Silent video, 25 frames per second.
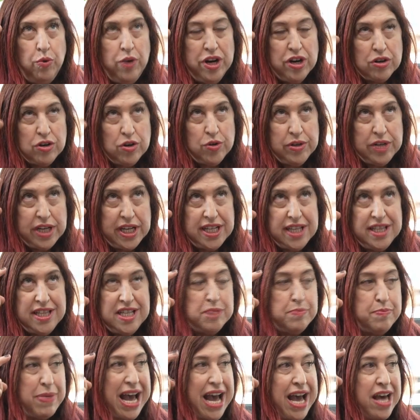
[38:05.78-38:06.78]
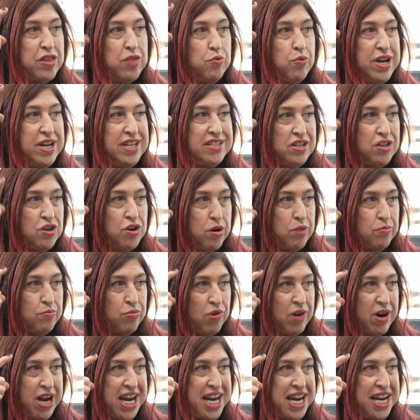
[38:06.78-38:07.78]
We're creating these pathways in our
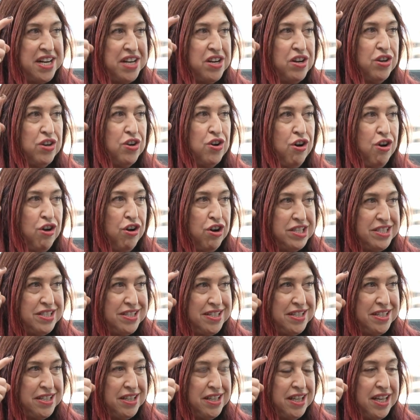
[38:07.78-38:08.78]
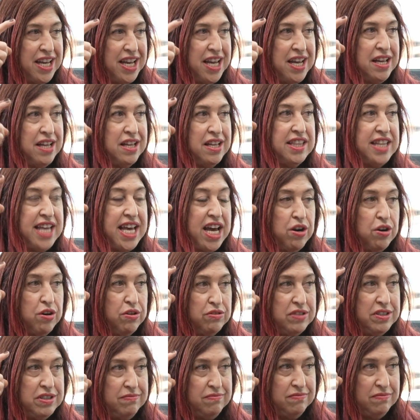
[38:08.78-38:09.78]
brain constantly that
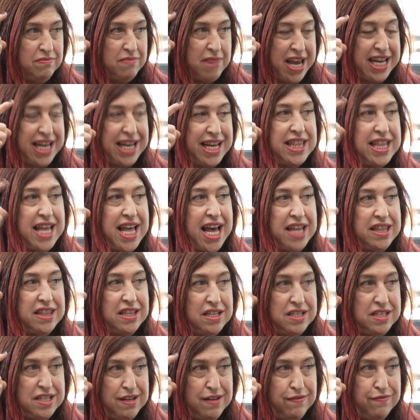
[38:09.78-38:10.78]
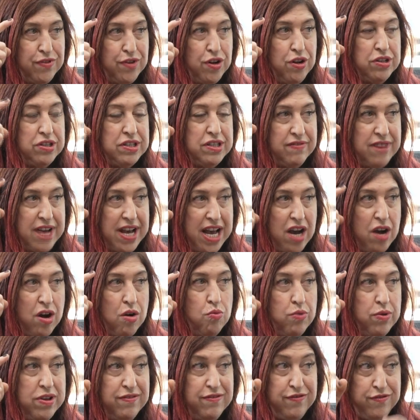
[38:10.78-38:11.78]
are making that the default of
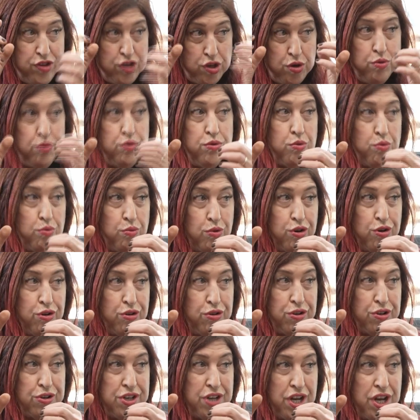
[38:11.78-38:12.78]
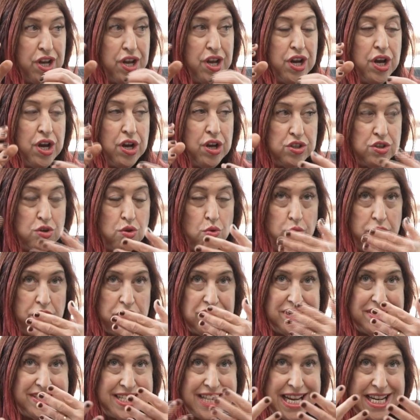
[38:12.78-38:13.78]
how we view the world. Yeah. So
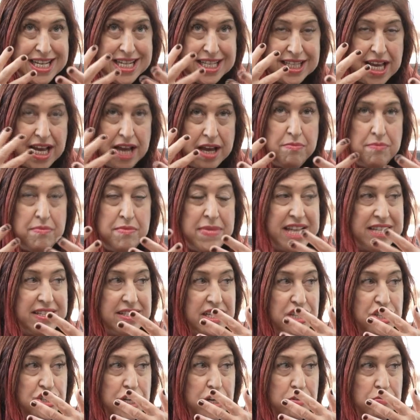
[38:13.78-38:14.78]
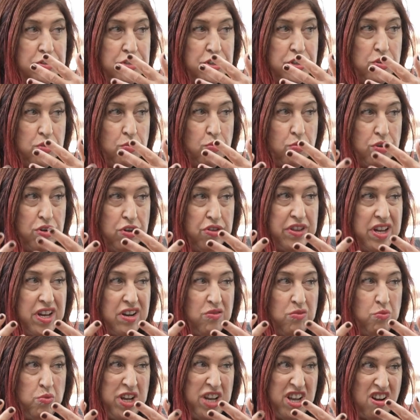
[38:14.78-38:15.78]
we're sending that message out into the world
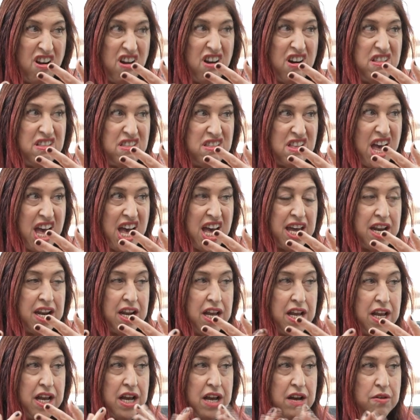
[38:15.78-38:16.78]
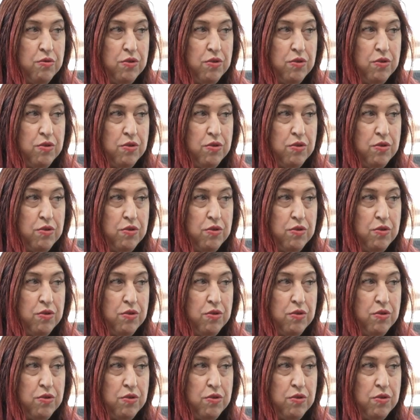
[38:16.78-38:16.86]
that we are that.